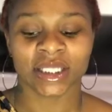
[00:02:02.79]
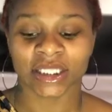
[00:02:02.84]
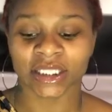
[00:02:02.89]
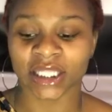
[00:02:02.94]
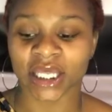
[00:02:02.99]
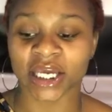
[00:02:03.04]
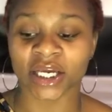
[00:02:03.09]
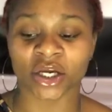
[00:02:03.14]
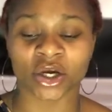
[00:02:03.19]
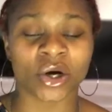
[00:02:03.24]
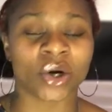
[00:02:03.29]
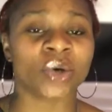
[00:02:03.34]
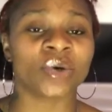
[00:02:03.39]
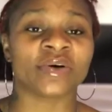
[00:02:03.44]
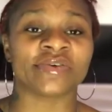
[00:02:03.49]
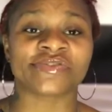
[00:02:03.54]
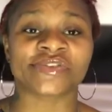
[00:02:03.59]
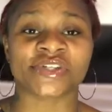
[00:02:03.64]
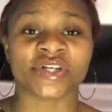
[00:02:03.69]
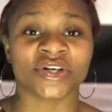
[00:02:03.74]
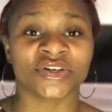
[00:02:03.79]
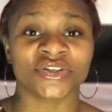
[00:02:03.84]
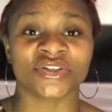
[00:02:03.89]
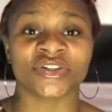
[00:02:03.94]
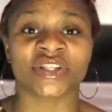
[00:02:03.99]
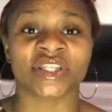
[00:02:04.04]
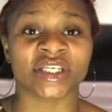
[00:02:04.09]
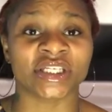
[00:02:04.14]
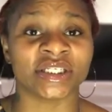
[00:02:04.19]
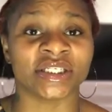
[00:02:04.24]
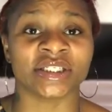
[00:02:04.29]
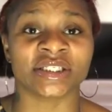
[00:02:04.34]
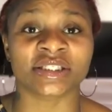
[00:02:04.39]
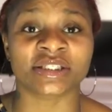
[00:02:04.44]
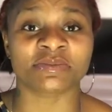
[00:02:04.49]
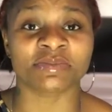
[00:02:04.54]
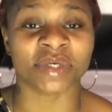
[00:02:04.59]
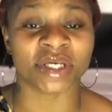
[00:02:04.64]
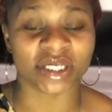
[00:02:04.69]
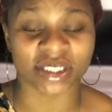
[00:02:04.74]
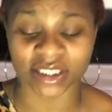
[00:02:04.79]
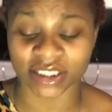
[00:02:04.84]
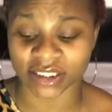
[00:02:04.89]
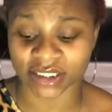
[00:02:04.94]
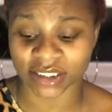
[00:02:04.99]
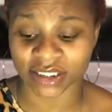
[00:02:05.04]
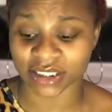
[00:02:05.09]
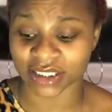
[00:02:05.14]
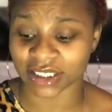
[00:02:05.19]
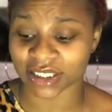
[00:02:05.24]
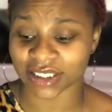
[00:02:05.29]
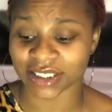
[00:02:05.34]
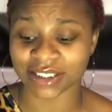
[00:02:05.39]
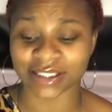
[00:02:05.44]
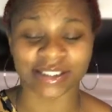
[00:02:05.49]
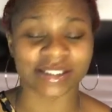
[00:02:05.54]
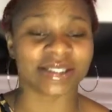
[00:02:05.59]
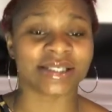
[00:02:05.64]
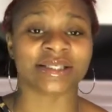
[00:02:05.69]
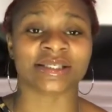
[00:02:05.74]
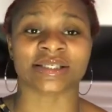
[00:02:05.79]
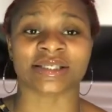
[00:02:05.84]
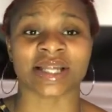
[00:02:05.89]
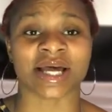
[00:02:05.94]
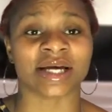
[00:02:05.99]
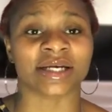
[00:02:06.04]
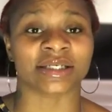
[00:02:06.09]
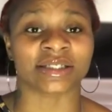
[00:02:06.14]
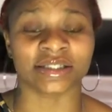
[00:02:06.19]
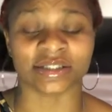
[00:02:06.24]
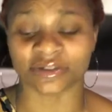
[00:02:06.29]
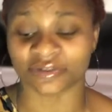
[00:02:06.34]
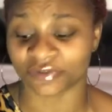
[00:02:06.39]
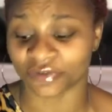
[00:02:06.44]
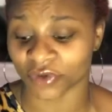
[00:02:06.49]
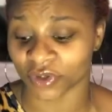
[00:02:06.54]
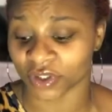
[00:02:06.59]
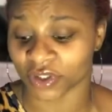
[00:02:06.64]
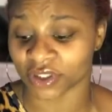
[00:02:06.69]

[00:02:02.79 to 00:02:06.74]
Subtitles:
let go of certain things, because it's just not good for you.